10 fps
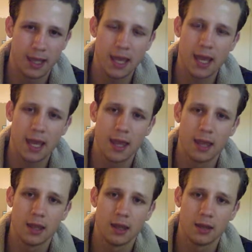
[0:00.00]

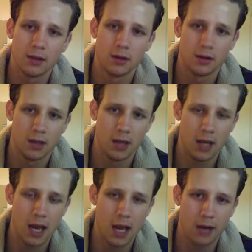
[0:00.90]
and
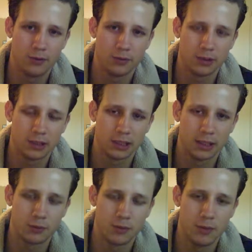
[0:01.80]
I don't really
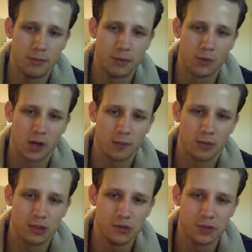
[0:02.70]
remember what I'm
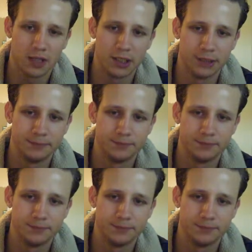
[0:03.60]
doing here,